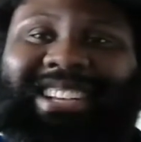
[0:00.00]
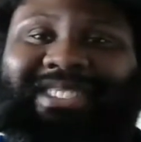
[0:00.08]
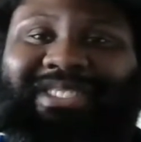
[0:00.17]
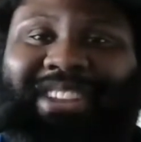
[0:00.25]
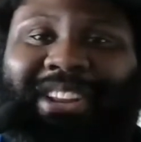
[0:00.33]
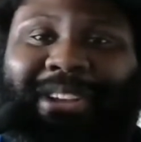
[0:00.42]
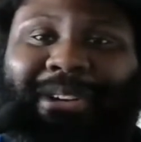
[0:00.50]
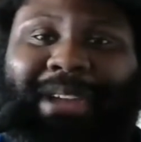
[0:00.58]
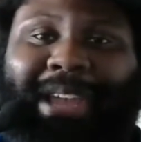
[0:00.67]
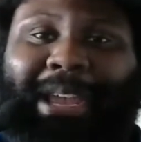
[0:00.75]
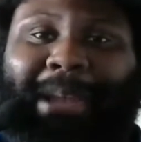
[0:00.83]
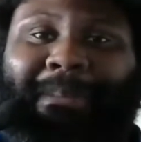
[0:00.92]
video
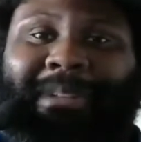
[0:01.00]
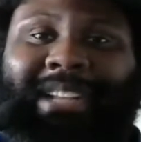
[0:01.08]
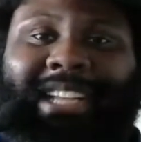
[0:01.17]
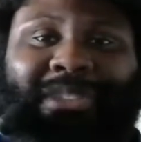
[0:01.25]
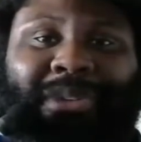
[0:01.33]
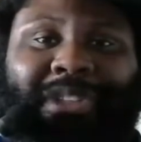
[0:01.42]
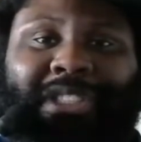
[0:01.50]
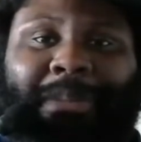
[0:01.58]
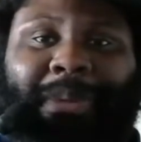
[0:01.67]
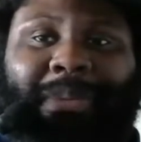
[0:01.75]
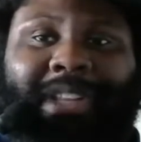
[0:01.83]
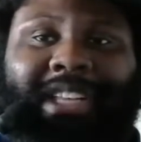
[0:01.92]
game that's going to
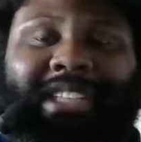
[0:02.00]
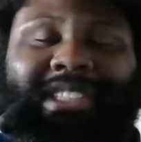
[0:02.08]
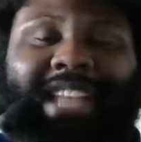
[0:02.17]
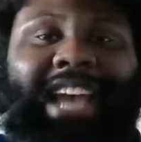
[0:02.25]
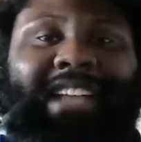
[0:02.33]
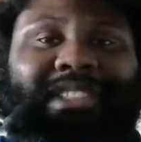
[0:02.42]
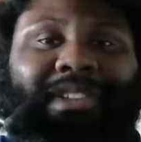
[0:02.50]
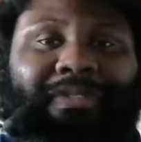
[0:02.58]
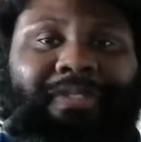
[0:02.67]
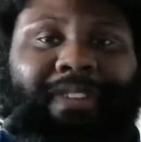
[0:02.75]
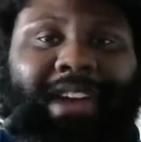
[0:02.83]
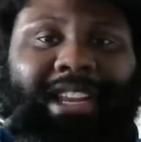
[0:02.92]
be released as a
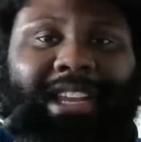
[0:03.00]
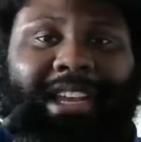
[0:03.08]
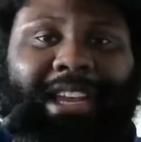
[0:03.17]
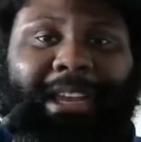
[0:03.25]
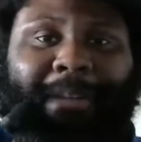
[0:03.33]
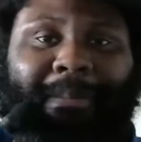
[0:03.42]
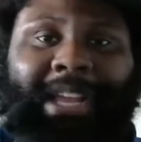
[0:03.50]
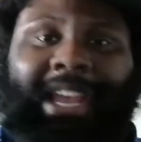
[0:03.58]
fighting game